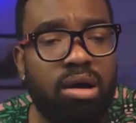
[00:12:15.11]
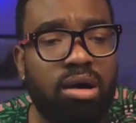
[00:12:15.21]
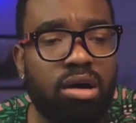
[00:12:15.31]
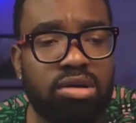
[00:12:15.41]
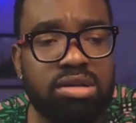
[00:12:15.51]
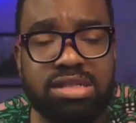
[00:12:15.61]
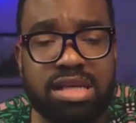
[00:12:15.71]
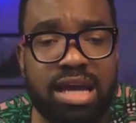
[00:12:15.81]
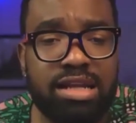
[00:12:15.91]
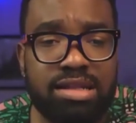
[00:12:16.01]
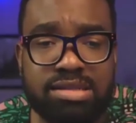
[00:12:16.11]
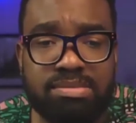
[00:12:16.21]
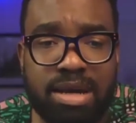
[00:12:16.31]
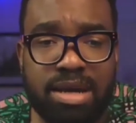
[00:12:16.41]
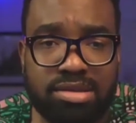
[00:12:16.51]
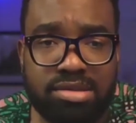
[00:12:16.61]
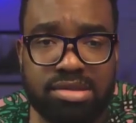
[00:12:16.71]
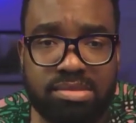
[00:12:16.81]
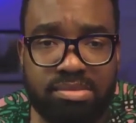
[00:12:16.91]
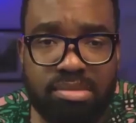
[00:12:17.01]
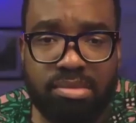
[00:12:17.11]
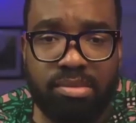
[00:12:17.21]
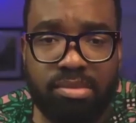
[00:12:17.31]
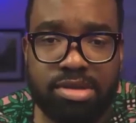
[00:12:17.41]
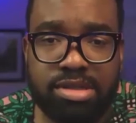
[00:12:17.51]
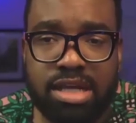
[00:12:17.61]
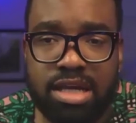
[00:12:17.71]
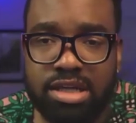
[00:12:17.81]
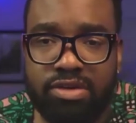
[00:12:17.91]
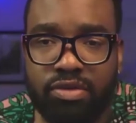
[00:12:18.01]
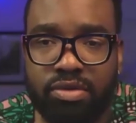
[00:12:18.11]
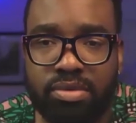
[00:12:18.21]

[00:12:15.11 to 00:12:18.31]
concerning these matters, Mr. Chaffo.